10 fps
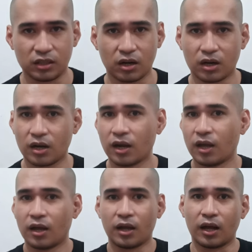Ziglar,
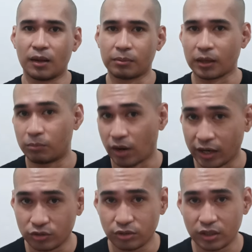kay
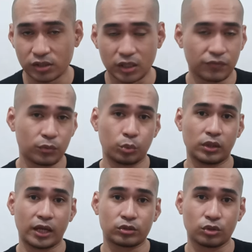Brian Tracy, if you
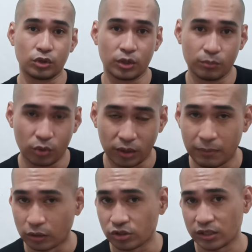would like to learn more
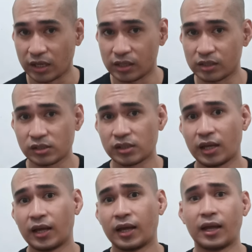about sales,
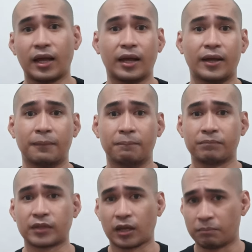
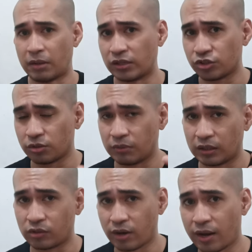kay
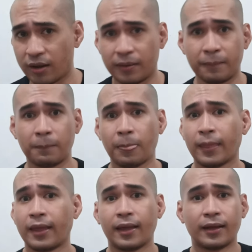Benjamin Graham,
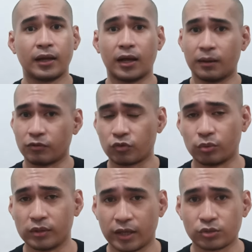if
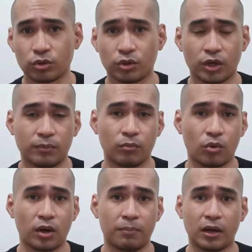you would like to learn
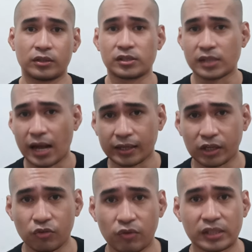more about
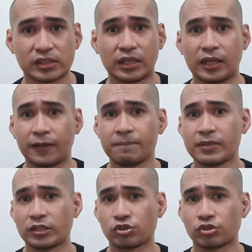stock investing.